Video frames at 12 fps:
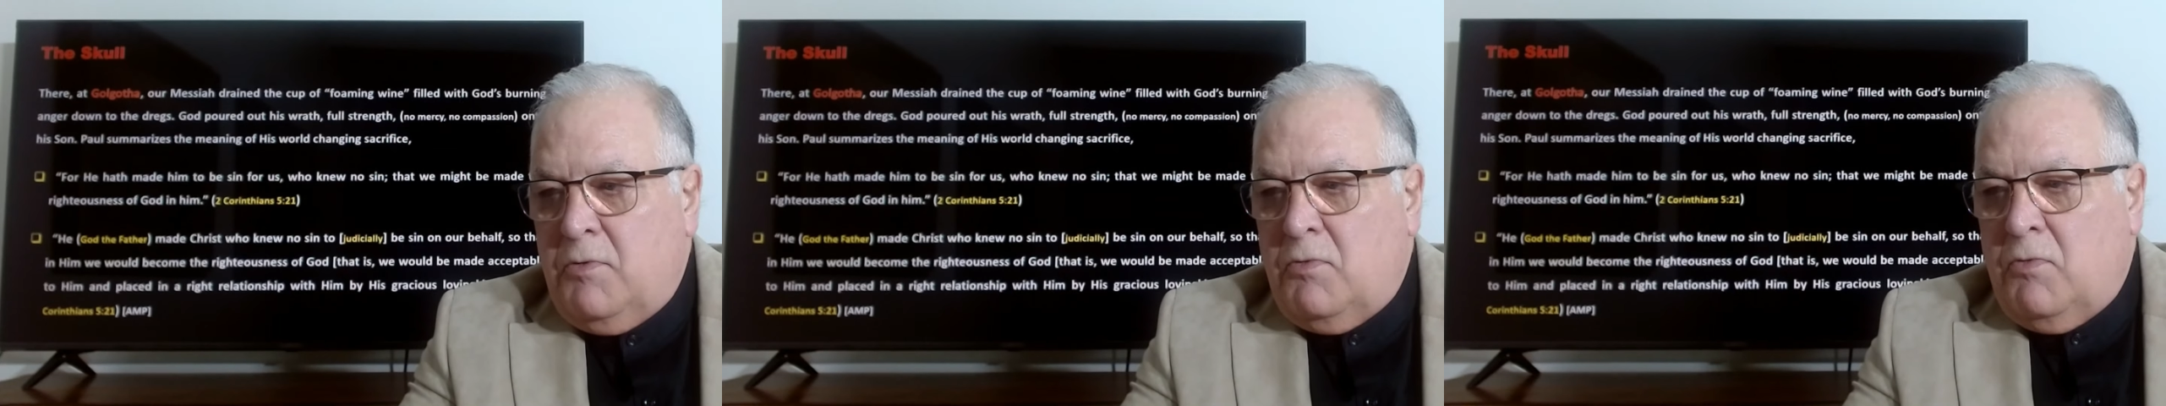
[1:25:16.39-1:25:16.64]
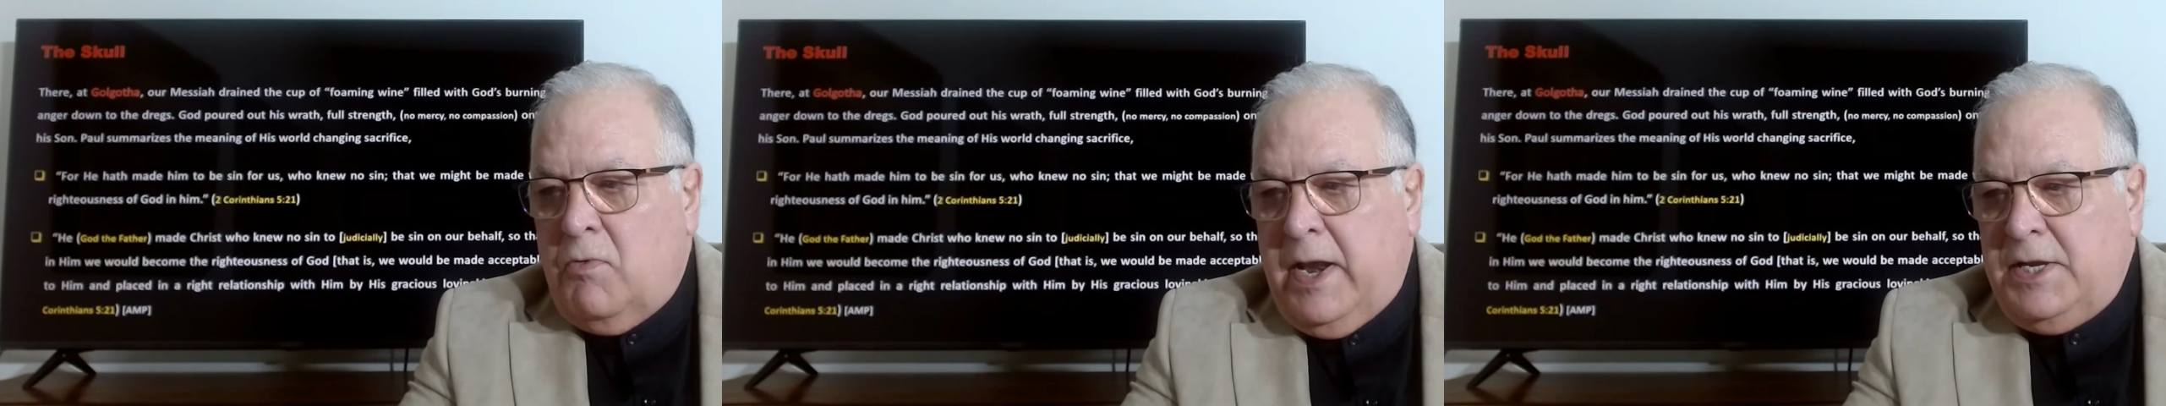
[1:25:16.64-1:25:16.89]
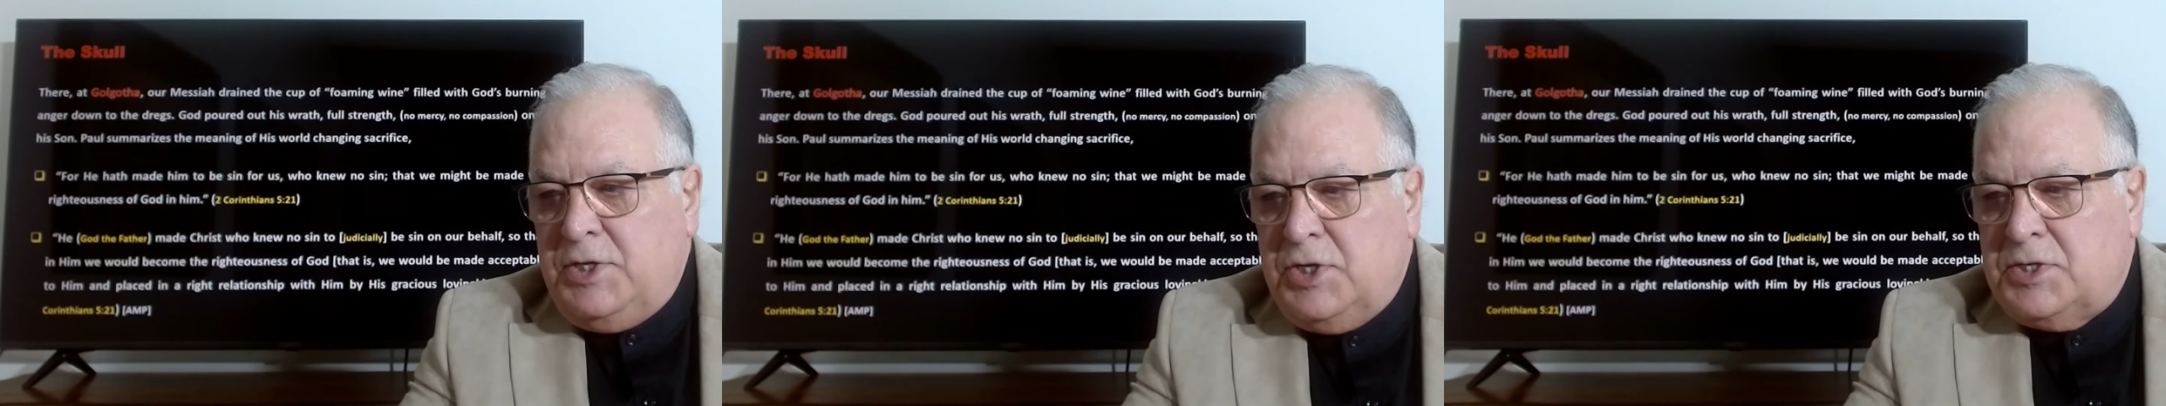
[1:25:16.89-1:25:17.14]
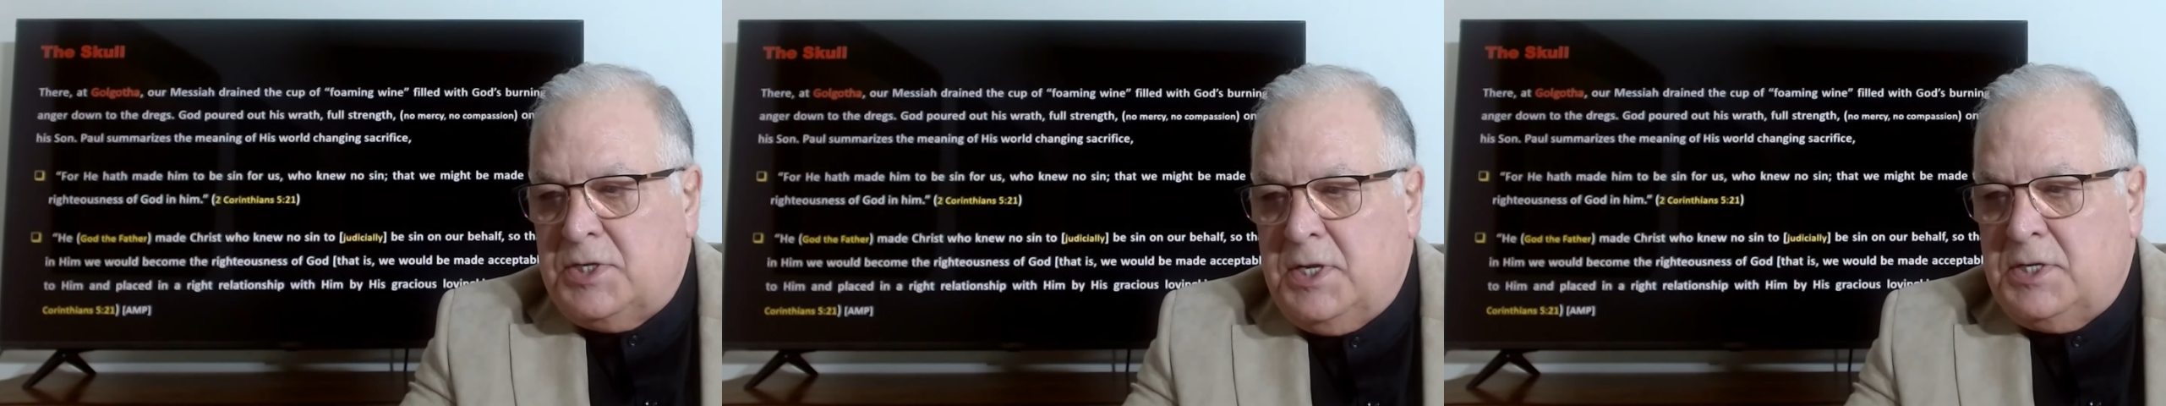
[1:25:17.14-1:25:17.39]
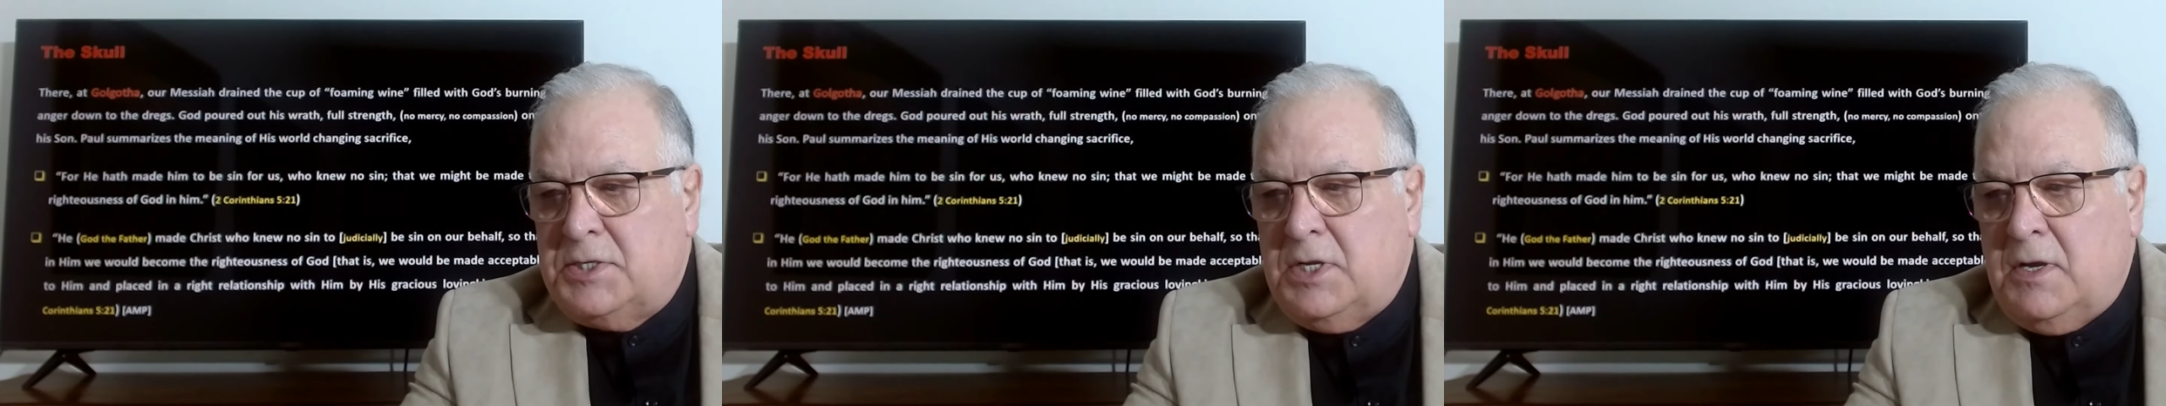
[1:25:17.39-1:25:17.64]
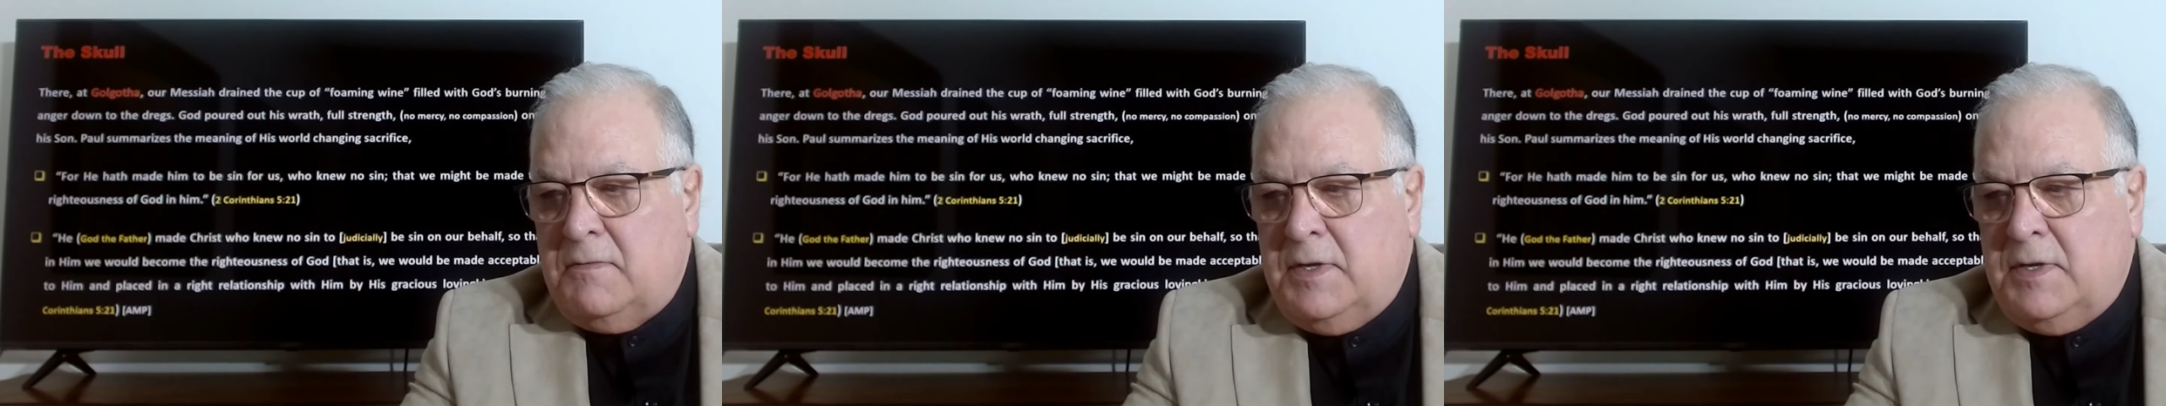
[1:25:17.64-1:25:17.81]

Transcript: righteousness of